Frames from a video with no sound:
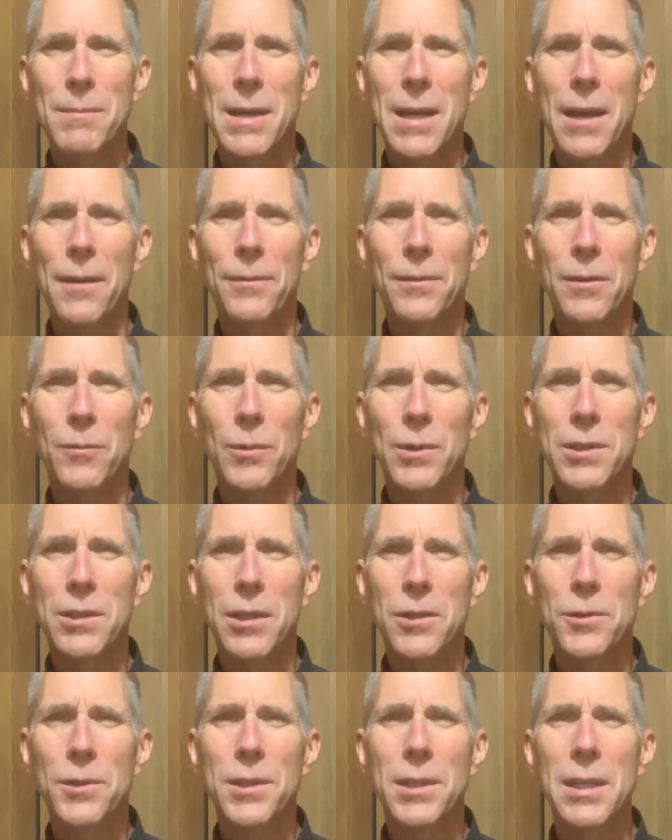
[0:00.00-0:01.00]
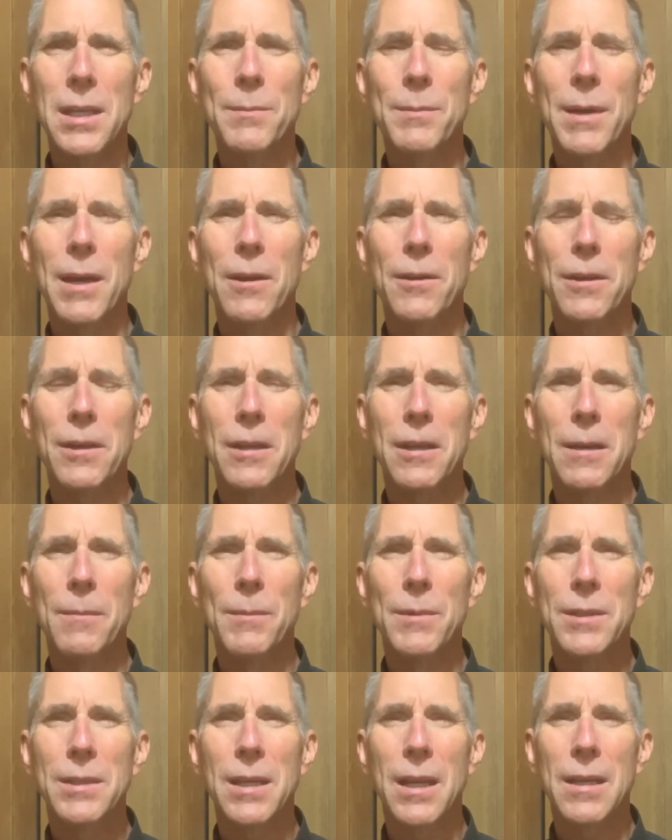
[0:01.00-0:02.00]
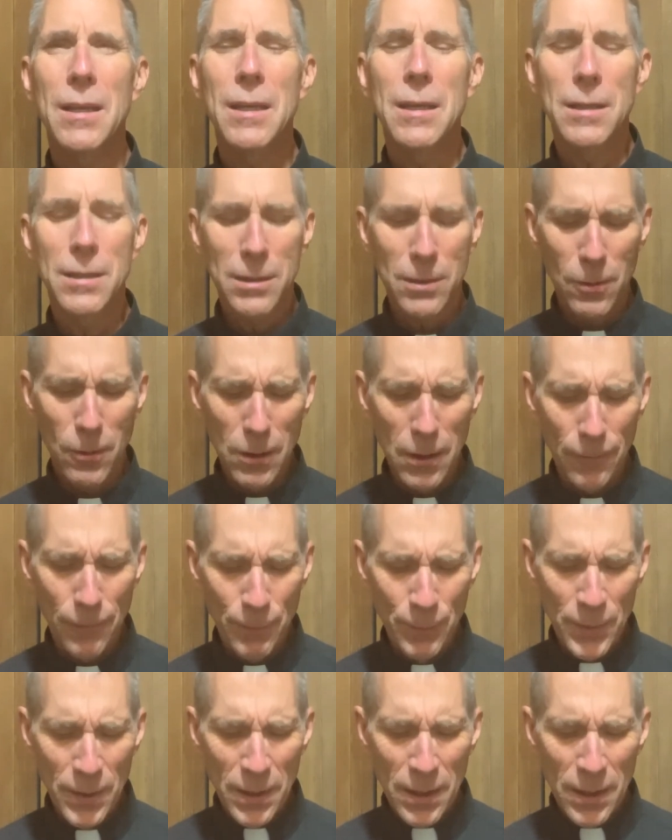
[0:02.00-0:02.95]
Matthew, what's interesting about him is that he sort of,